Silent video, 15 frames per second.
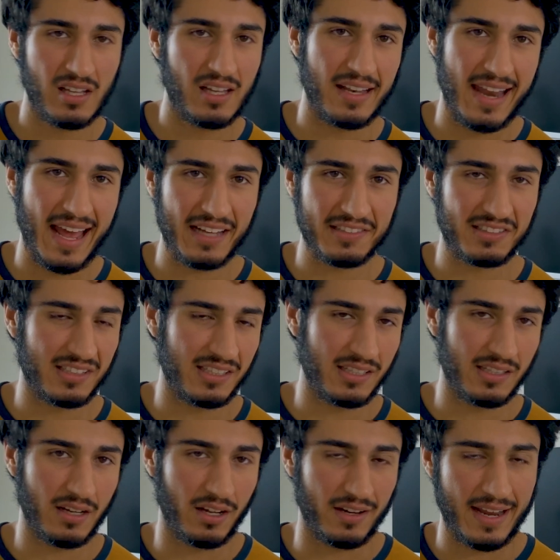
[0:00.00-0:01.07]

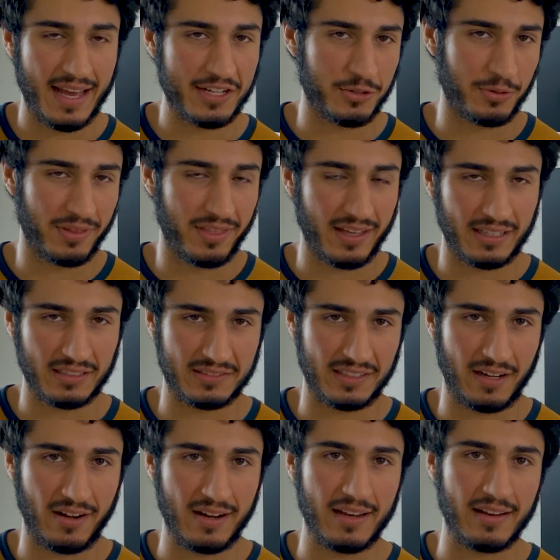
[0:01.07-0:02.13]
nasty, unnatural things
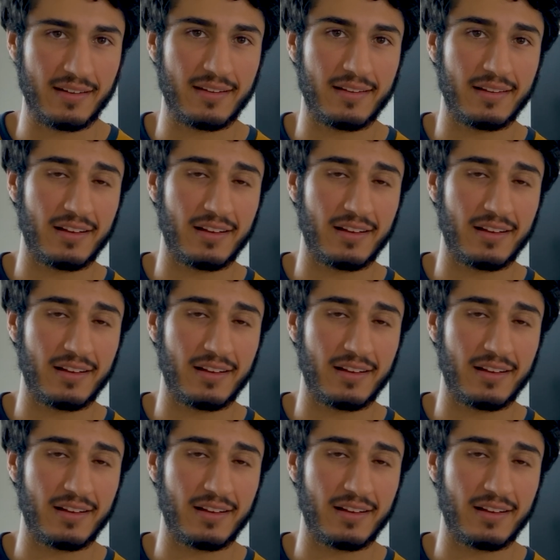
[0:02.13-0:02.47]
that are in